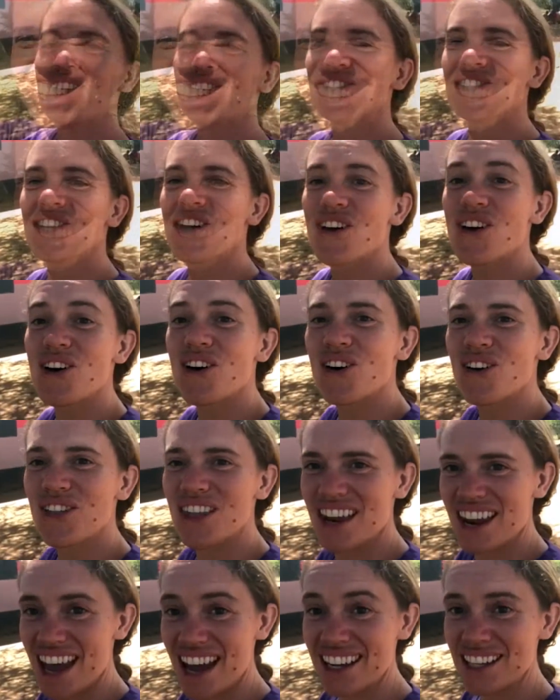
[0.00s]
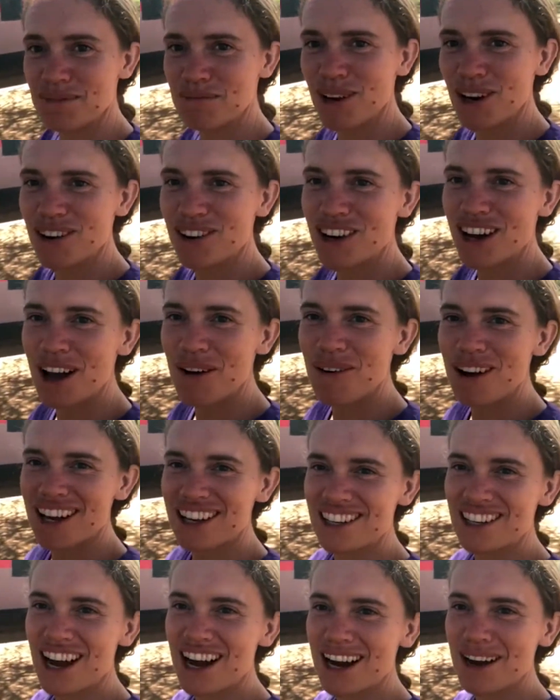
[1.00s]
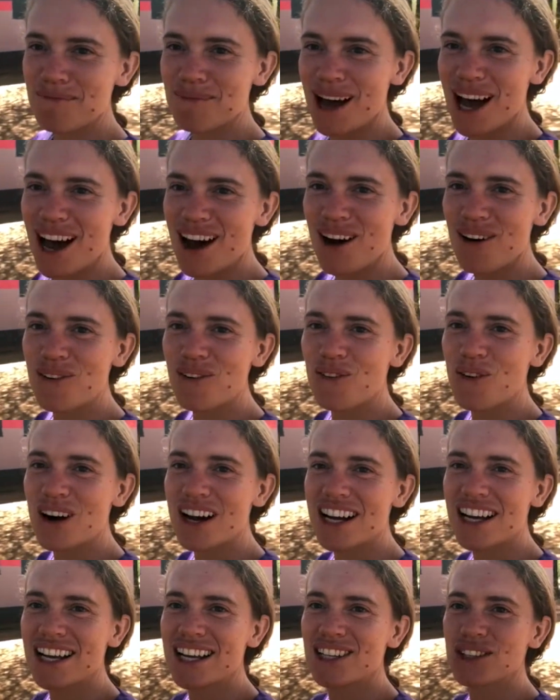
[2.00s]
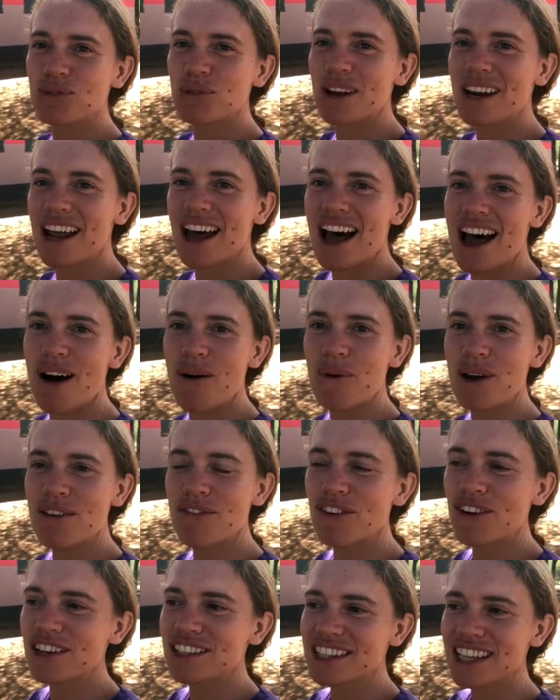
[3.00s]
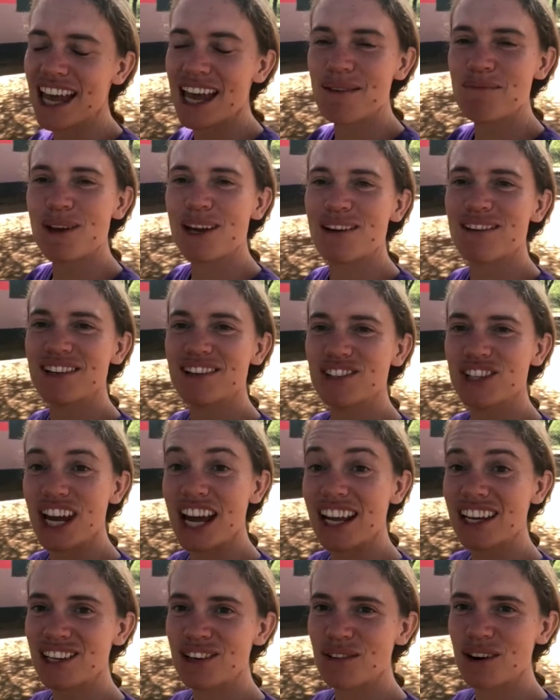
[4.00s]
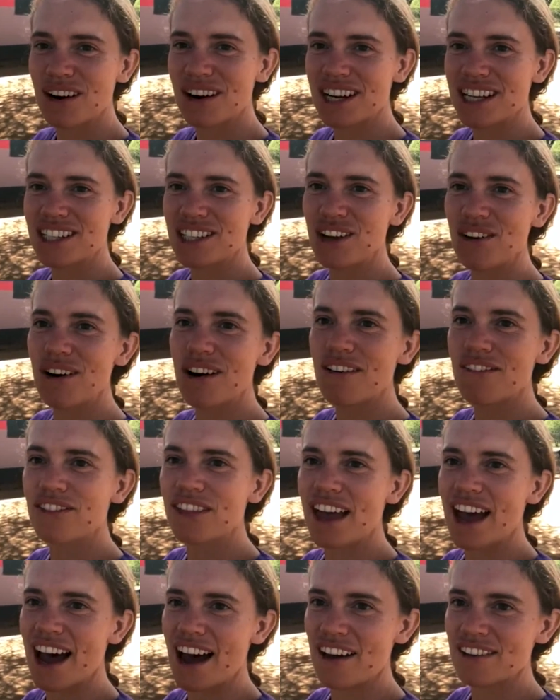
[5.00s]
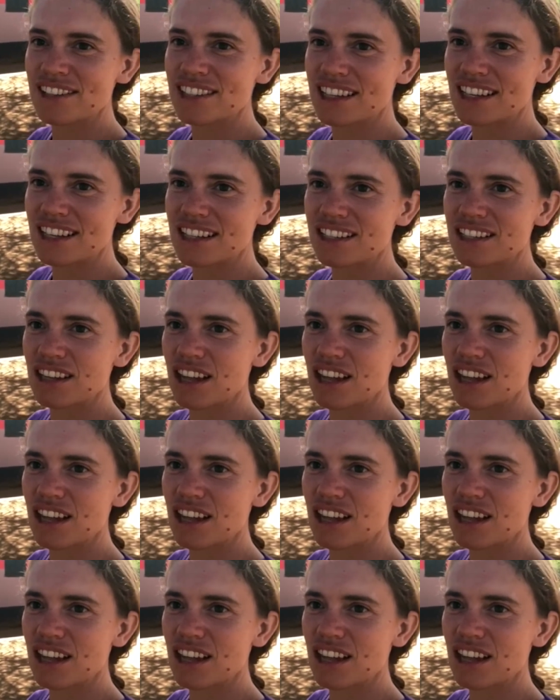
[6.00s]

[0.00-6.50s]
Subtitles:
So the next miracle I want to talk about was when we first came here in January, two of the houses,